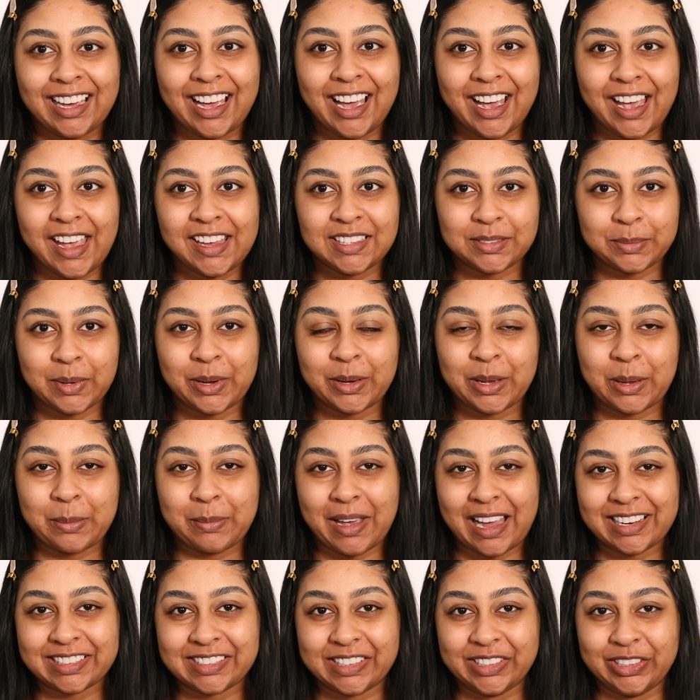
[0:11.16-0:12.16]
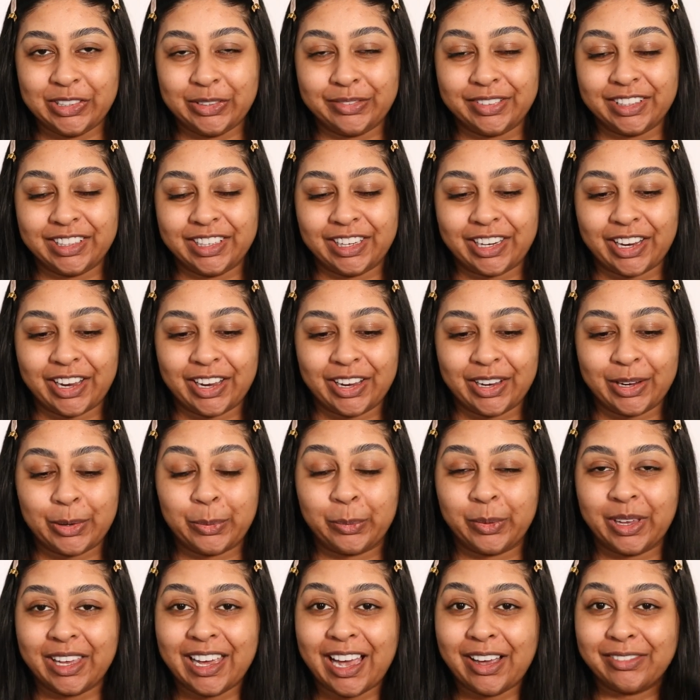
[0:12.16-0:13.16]
guys, welcome back to a new video.
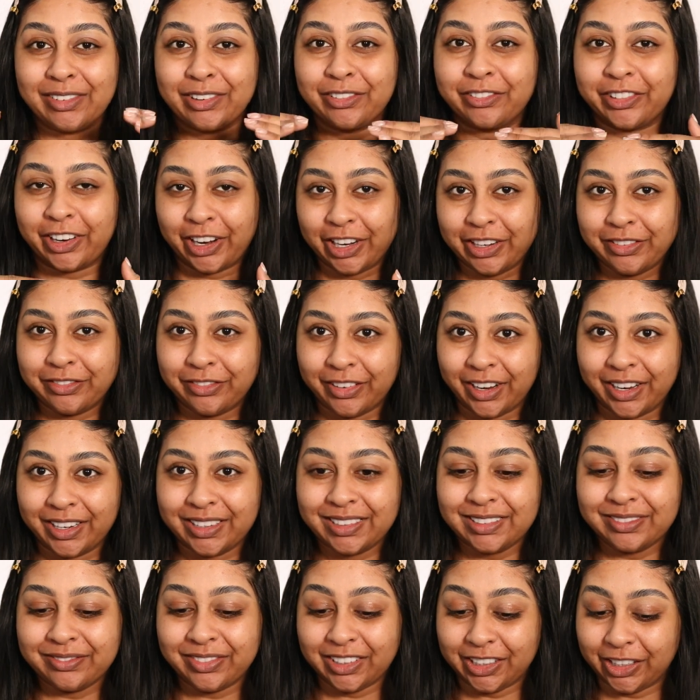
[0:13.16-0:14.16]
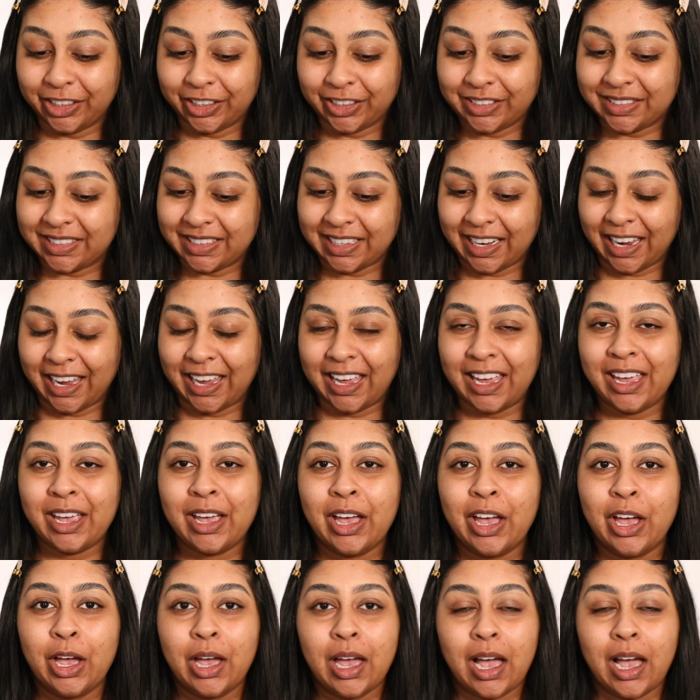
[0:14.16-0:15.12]
We have a very fun video today.